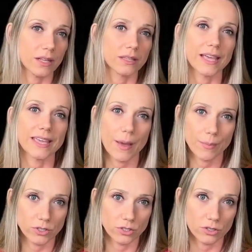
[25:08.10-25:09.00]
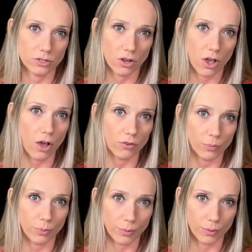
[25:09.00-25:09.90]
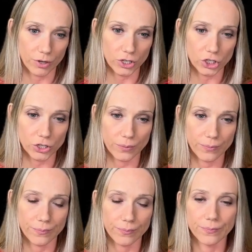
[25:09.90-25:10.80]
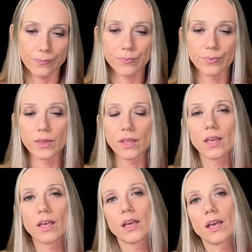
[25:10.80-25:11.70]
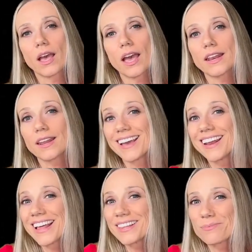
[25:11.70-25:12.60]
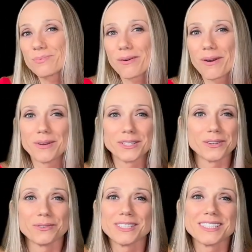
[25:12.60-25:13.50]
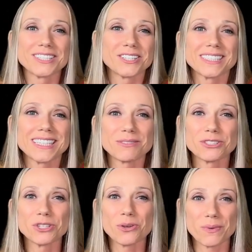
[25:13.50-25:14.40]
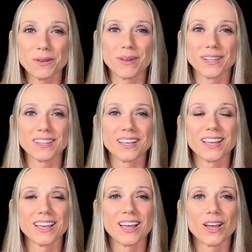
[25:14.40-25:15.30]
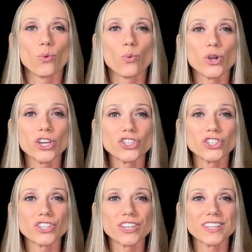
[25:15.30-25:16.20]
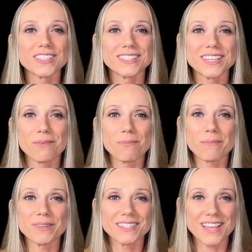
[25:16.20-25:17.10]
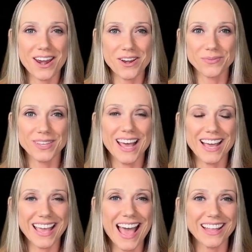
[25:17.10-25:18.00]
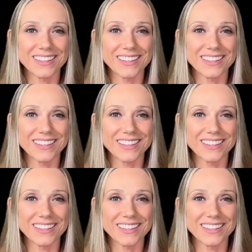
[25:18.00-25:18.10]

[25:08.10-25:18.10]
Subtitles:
diameter of the preparation. And another parameter, which seems stupid, but which is the armamentarium that I got?